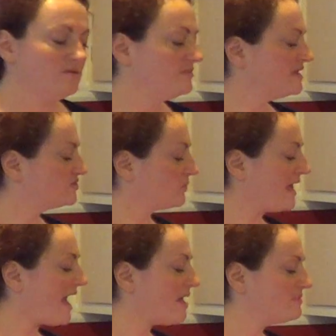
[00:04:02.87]
Because what
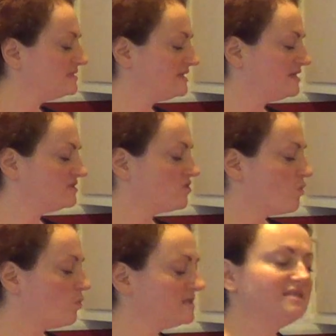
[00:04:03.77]
happens
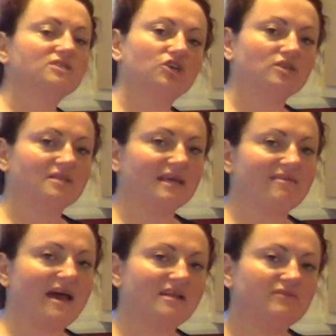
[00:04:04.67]
is, once it's cooked like
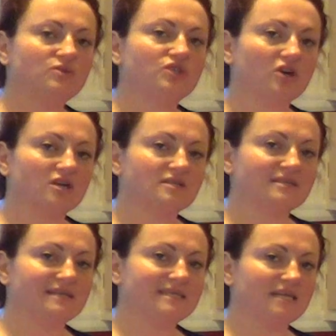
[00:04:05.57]
that, if you start
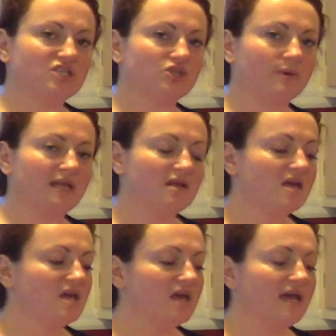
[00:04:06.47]
slicing into it,
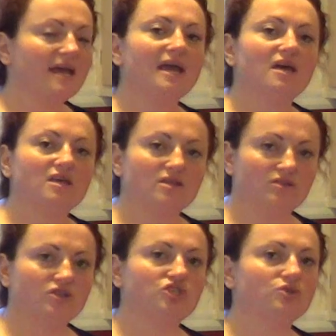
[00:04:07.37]

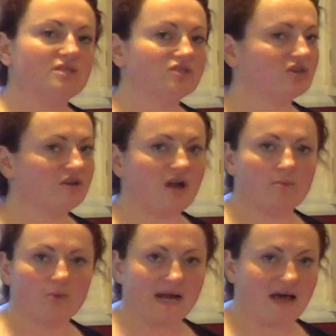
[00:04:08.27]
the juices are going to
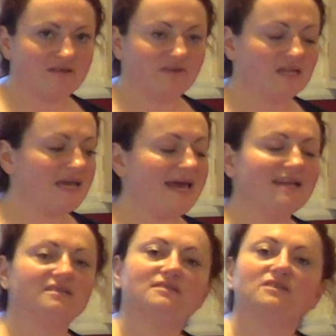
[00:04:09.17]
come right out of it, and
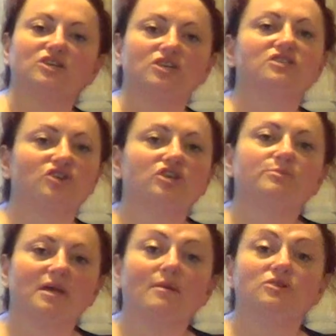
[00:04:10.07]
it's going to start to
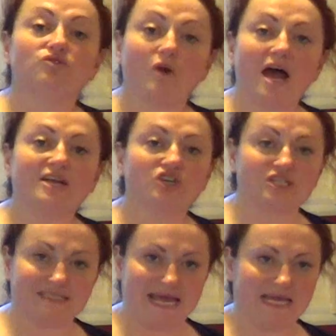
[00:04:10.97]
become a drier
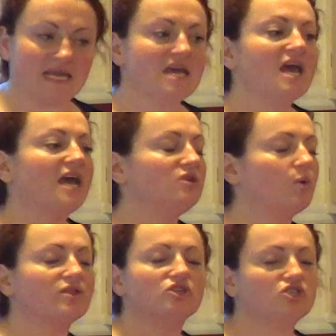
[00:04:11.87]
steak. And you
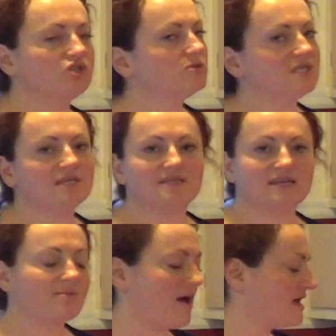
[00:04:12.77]
want the juiciest
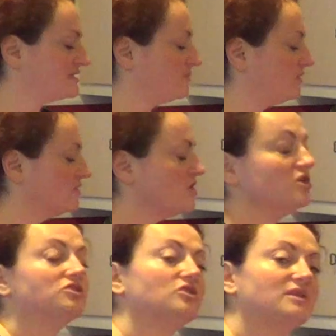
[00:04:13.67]
steak possible.
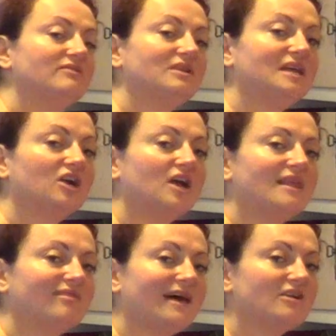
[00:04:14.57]
So leave it here
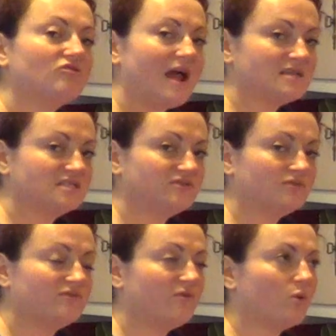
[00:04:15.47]
and let it rest
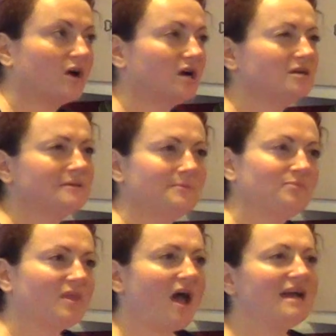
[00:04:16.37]
for,
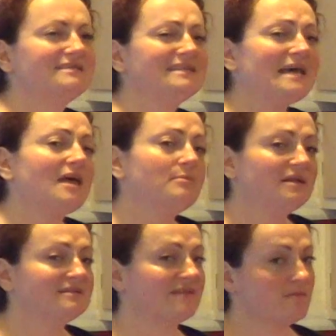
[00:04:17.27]
I'd say 10
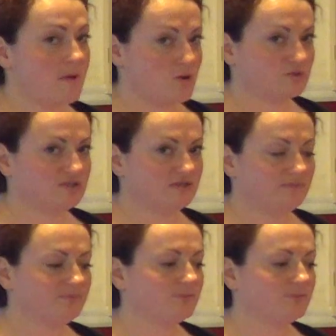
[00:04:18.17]
minutes at the most.